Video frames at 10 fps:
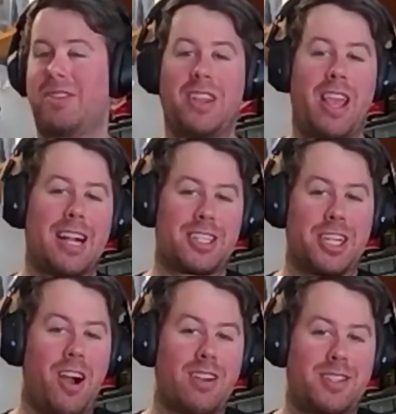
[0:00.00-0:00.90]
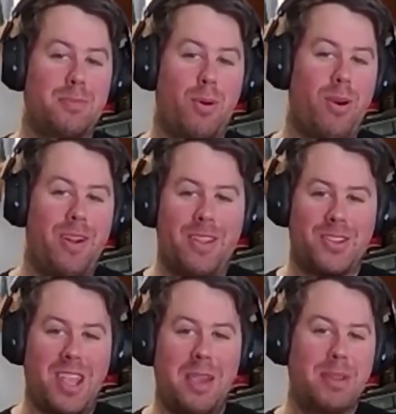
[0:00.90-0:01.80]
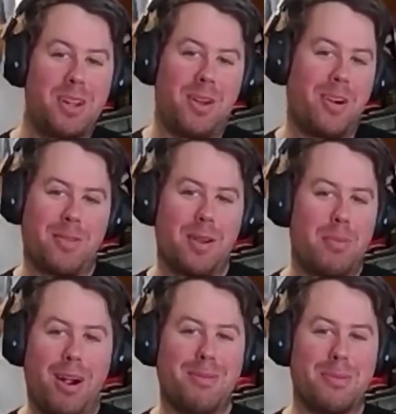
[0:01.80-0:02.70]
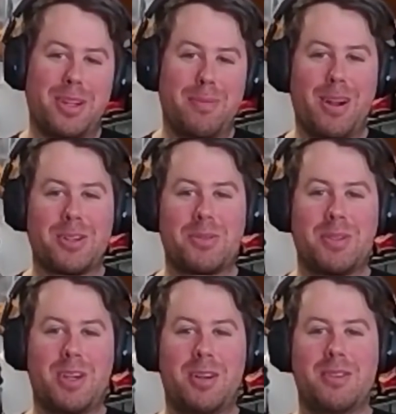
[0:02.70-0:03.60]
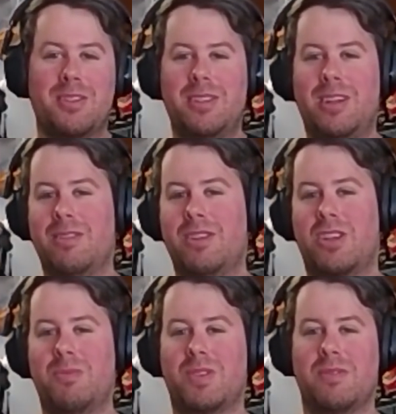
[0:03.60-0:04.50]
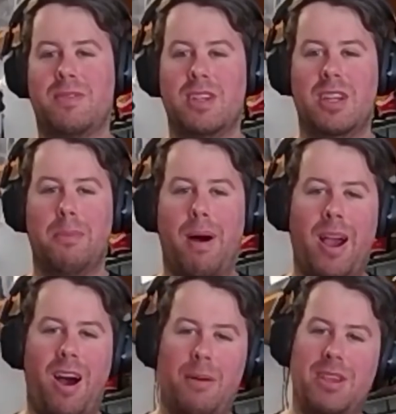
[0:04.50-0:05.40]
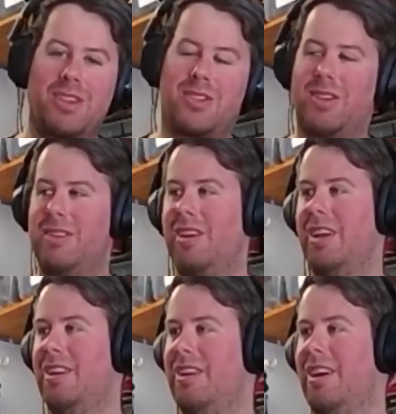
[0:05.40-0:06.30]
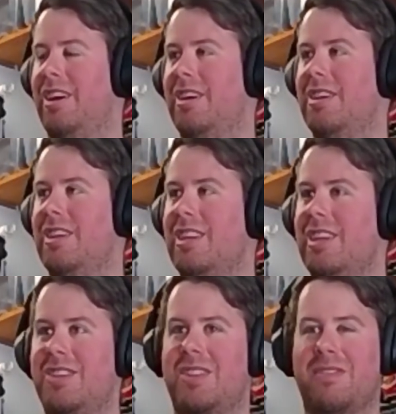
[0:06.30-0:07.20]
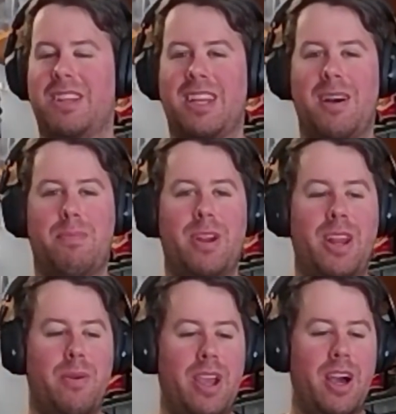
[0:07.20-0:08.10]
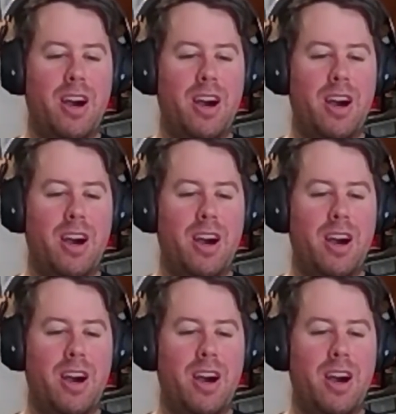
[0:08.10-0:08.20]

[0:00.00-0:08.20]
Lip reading: say they actually cost more the same in the long run, probably, to be honest with you, you know, in terms of my hobbies and stuff like that. But anyway,